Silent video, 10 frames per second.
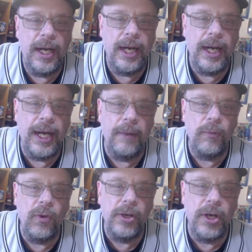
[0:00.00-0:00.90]
Um,
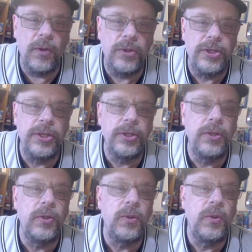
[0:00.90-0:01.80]
we'll go
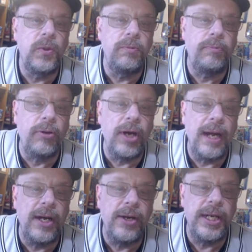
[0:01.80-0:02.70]
to
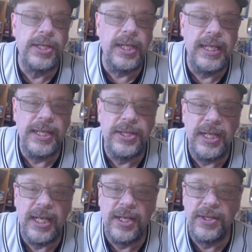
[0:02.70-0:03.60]
primary
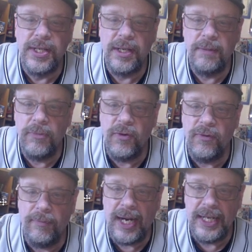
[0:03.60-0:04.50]
statistics,
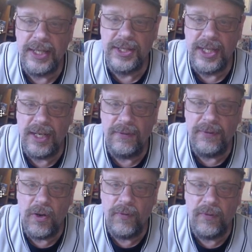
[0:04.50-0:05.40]
move myself
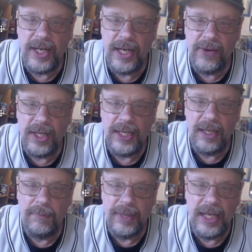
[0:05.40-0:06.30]
over here a
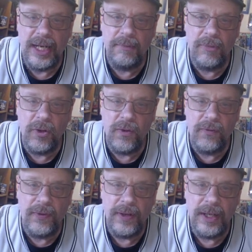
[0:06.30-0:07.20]
little bit,
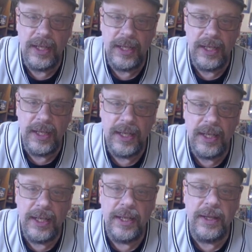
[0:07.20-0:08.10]
move
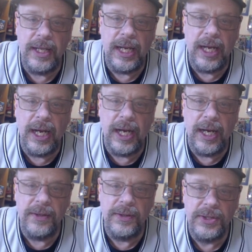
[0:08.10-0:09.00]
the
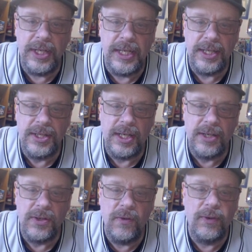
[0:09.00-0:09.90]
uh, statistics
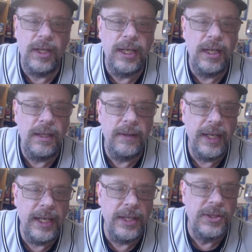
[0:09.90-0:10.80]
over a little.
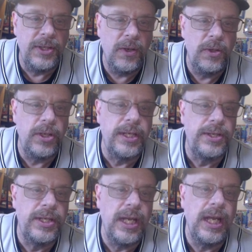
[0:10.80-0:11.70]
And so you can
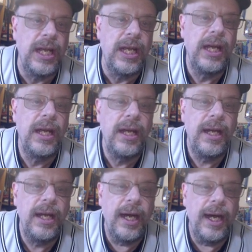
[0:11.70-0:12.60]
see
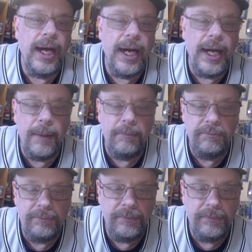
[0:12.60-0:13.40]
um,